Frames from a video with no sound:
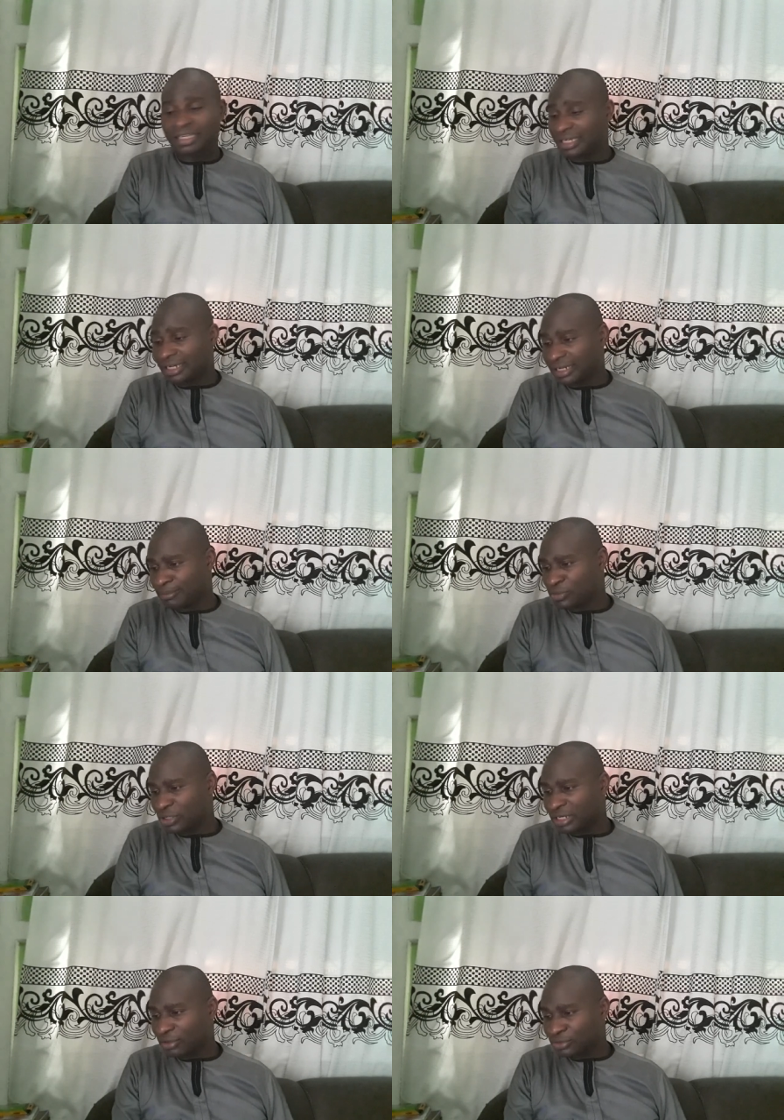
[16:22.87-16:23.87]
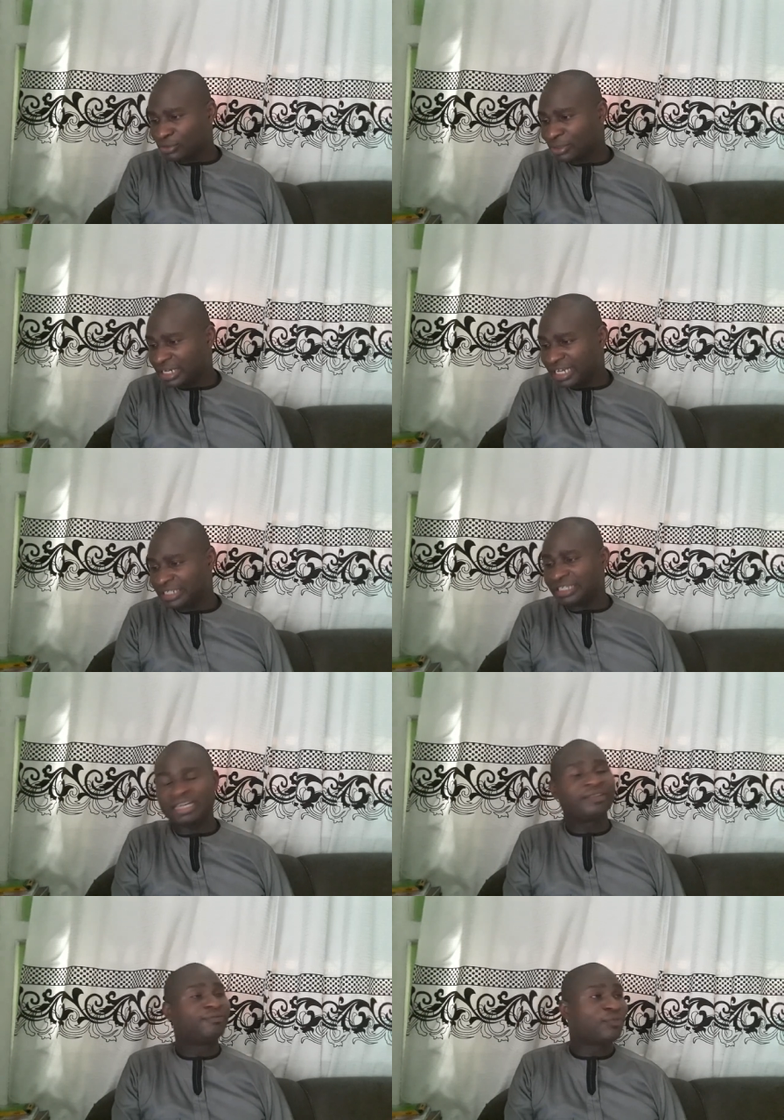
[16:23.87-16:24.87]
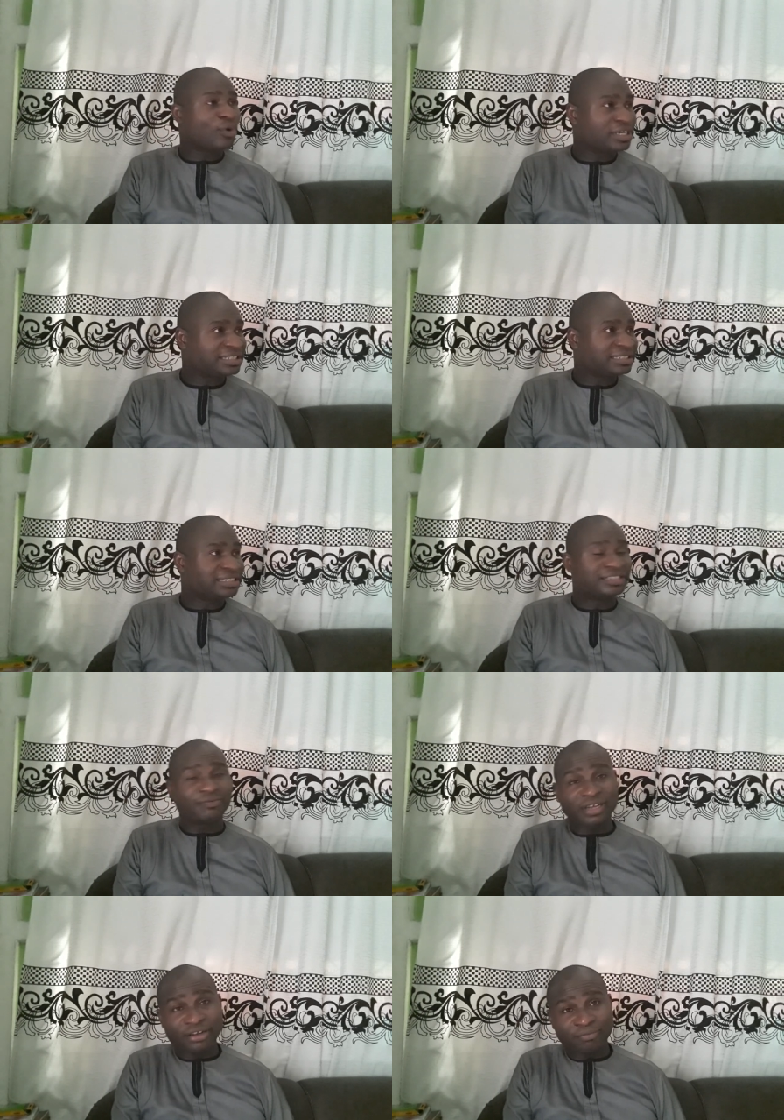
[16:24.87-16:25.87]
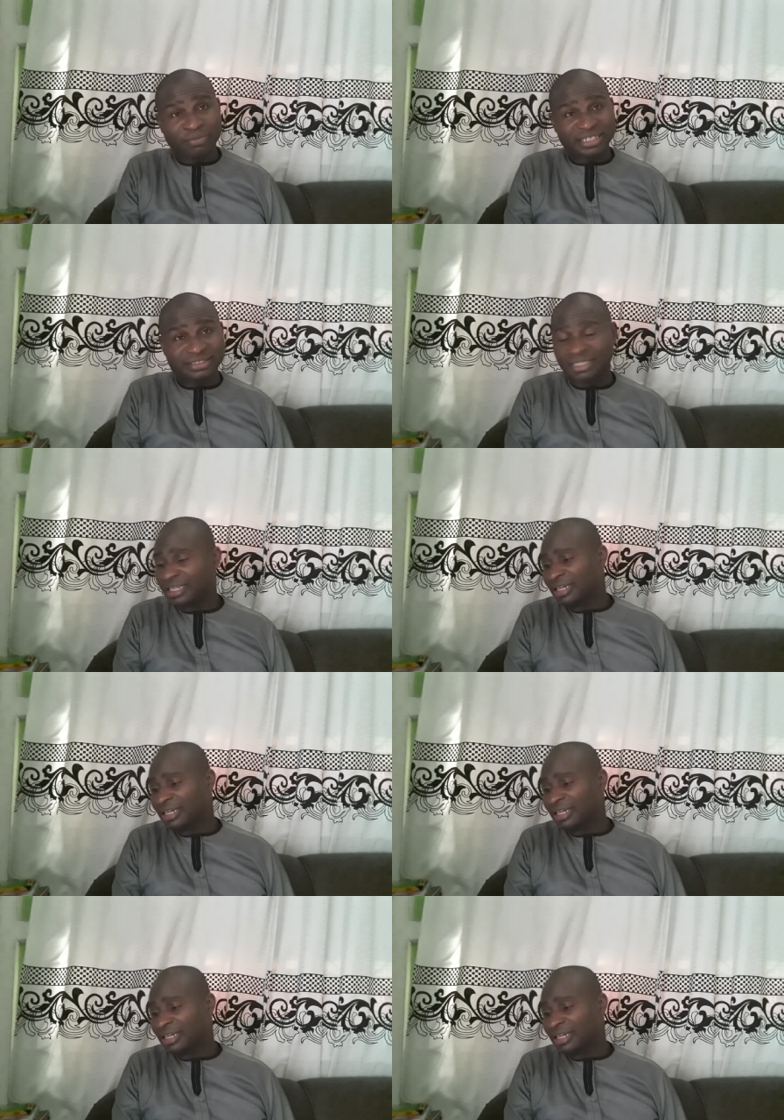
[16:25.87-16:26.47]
Um, you can also learn uh, voice development